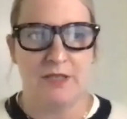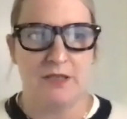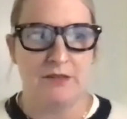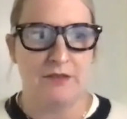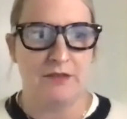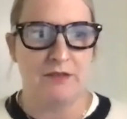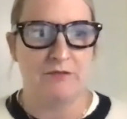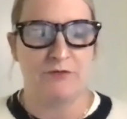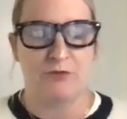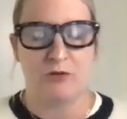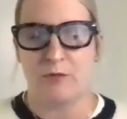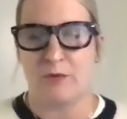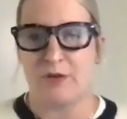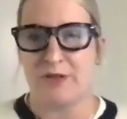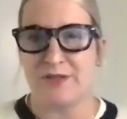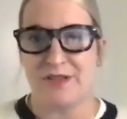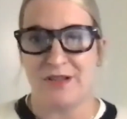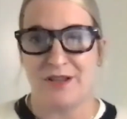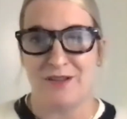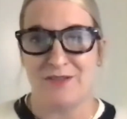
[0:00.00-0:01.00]
inform
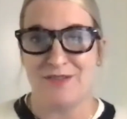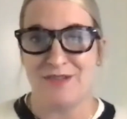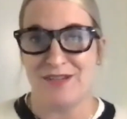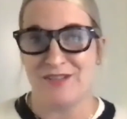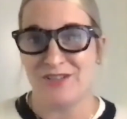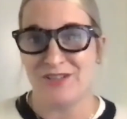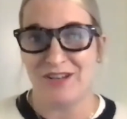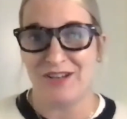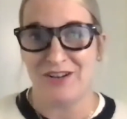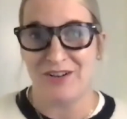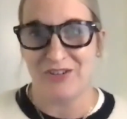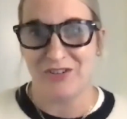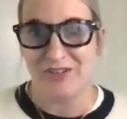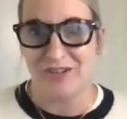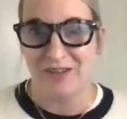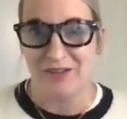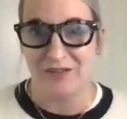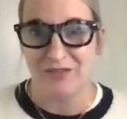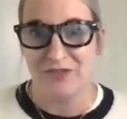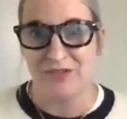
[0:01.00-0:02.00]
ourselves, educate
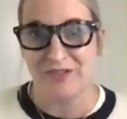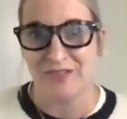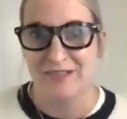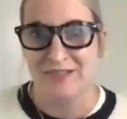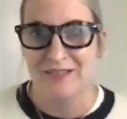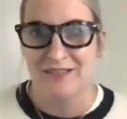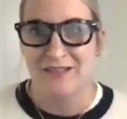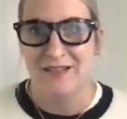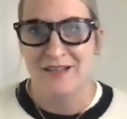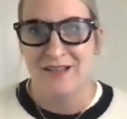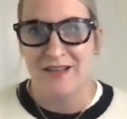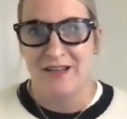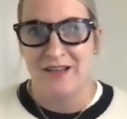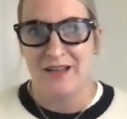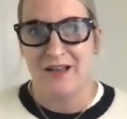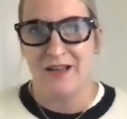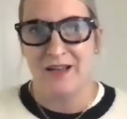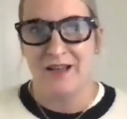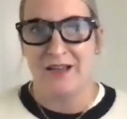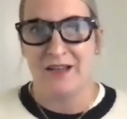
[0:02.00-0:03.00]
ourselves
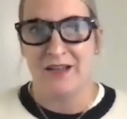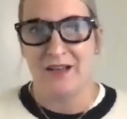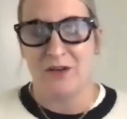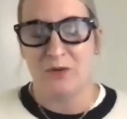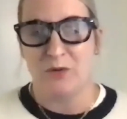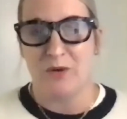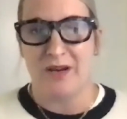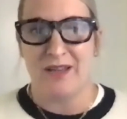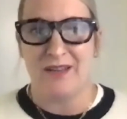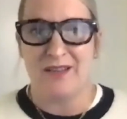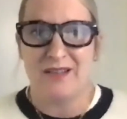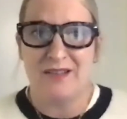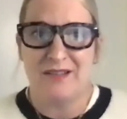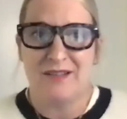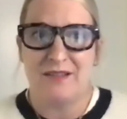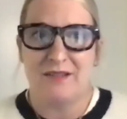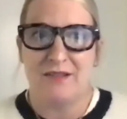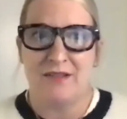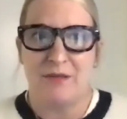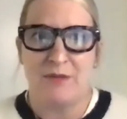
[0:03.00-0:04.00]
uh, in a way that,
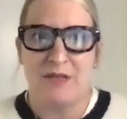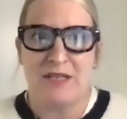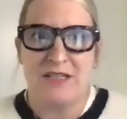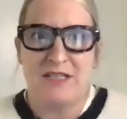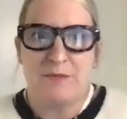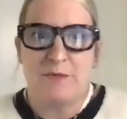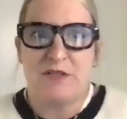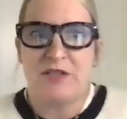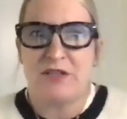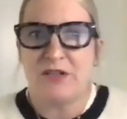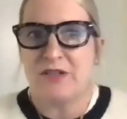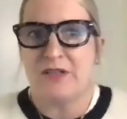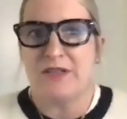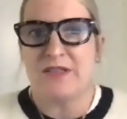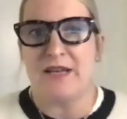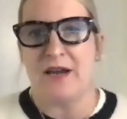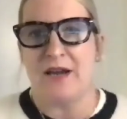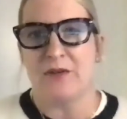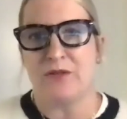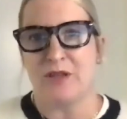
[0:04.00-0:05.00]
I mean, this material is
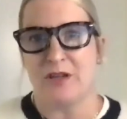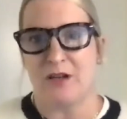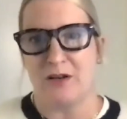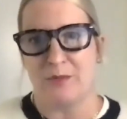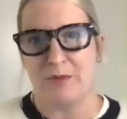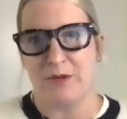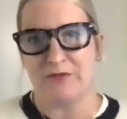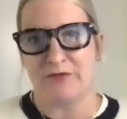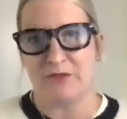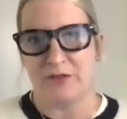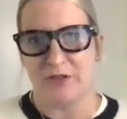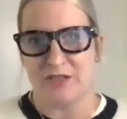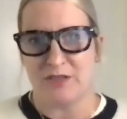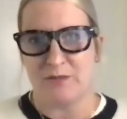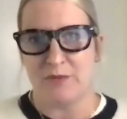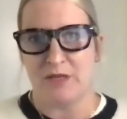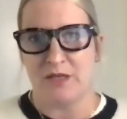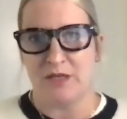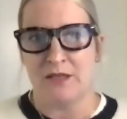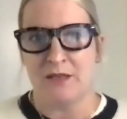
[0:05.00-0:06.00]
out there, but for it to
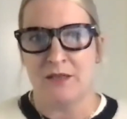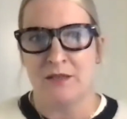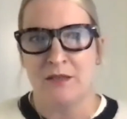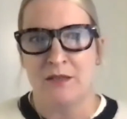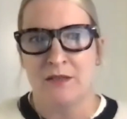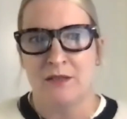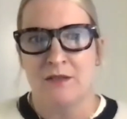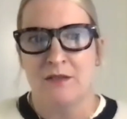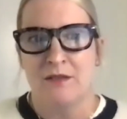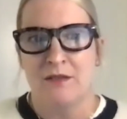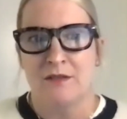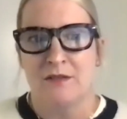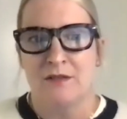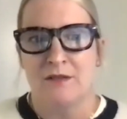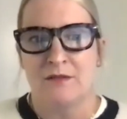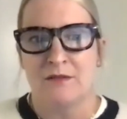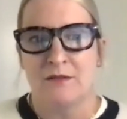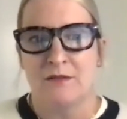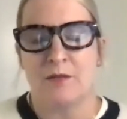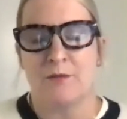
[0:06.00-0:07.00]
be
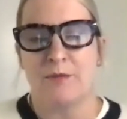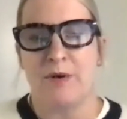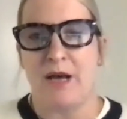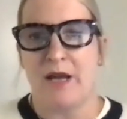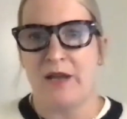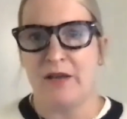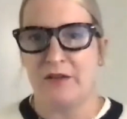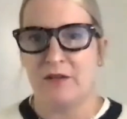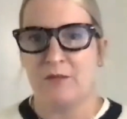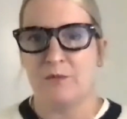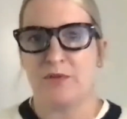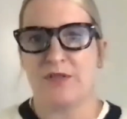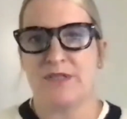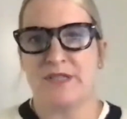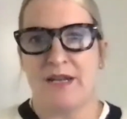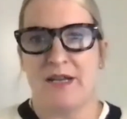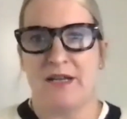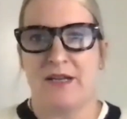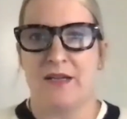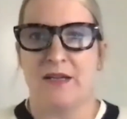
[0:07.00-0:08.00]
compiled and
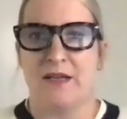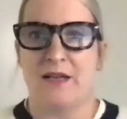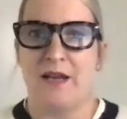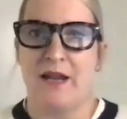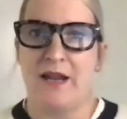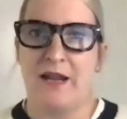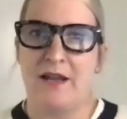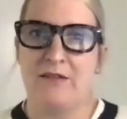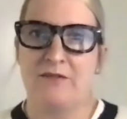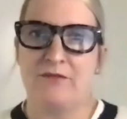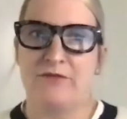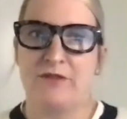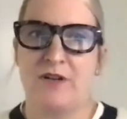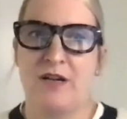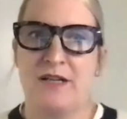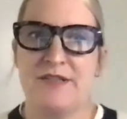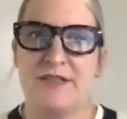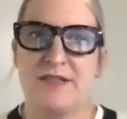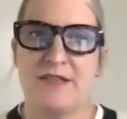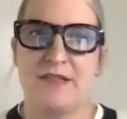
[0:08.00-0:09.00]
presented and for us to